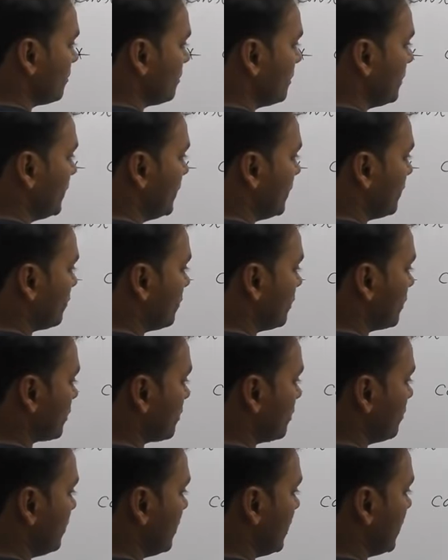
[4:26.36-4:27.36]
p equals
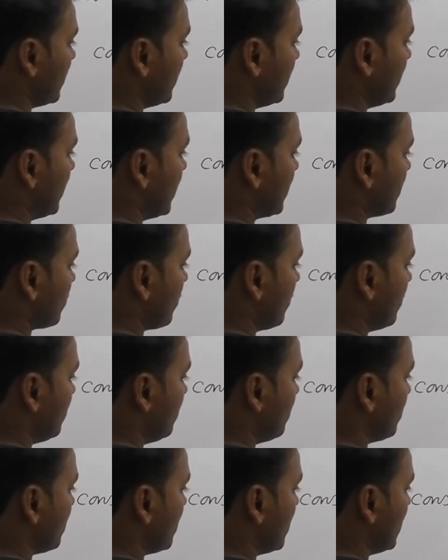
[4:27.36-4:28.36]
to address
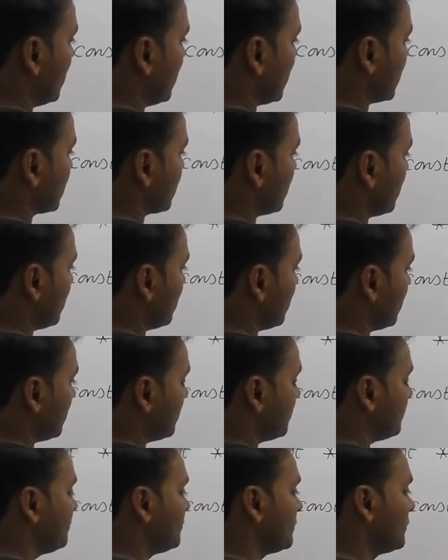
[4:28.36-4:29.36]
of x.
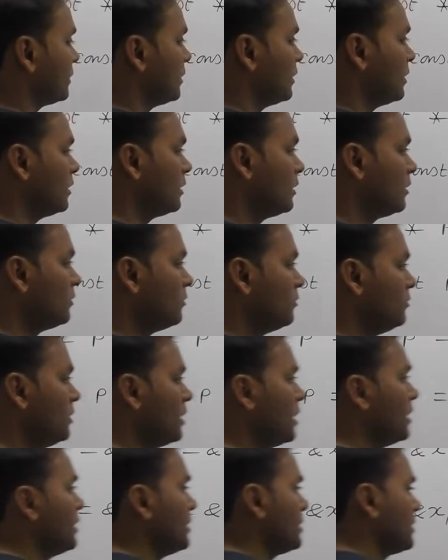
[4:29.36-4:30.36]
We
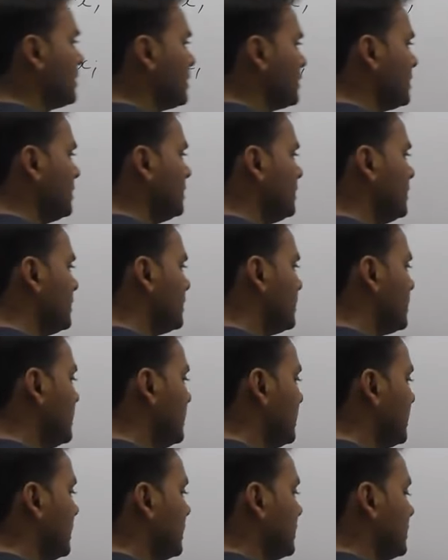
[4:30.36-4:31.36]
are discussing these
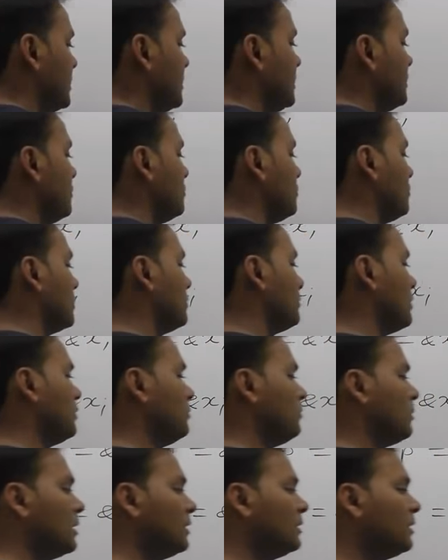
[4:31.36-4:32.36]
three cases one by
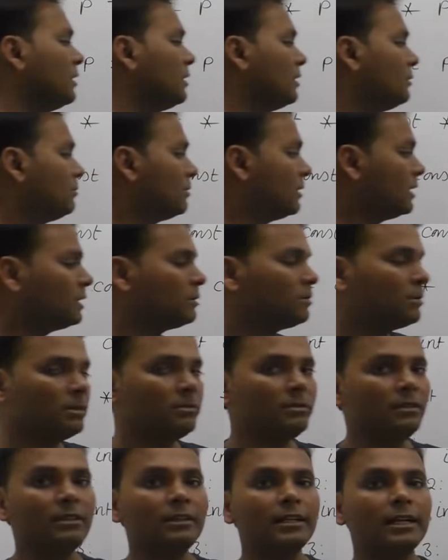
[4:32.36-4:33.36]
one. What is the difference
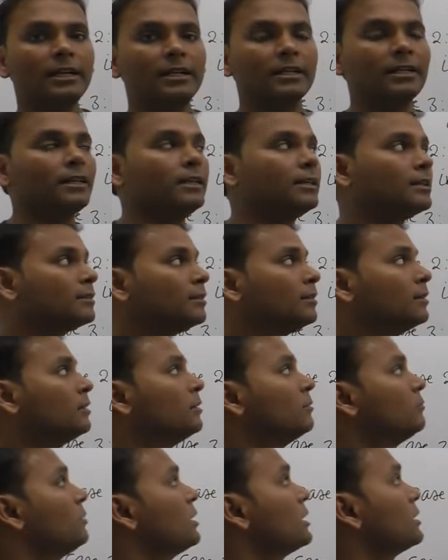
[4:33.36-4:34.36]
between that case?
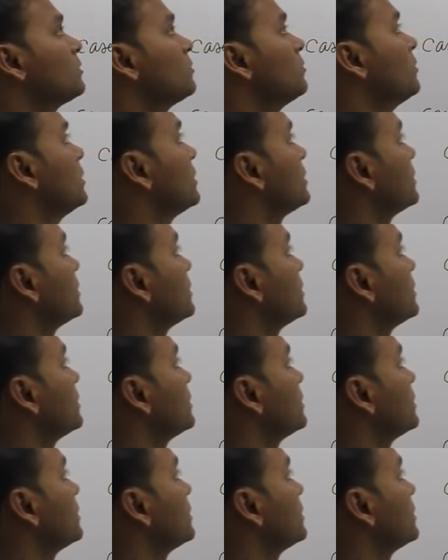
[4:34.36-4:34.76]
First one,